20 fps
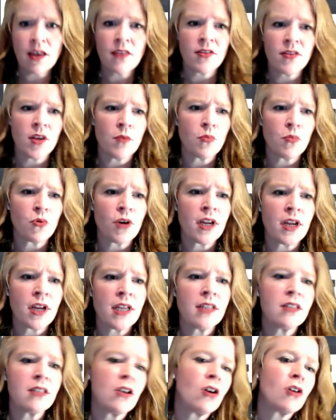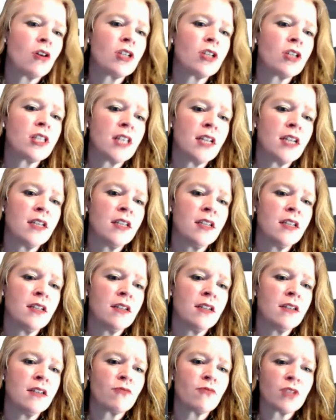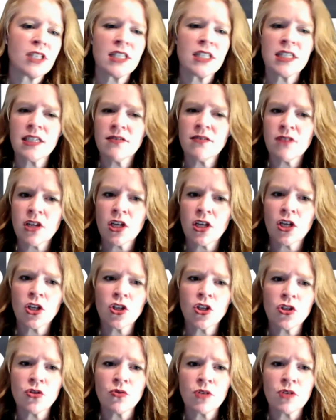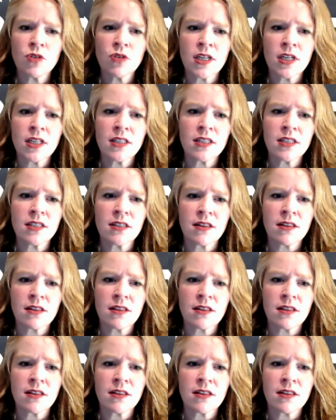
that brains are sending, receiving units,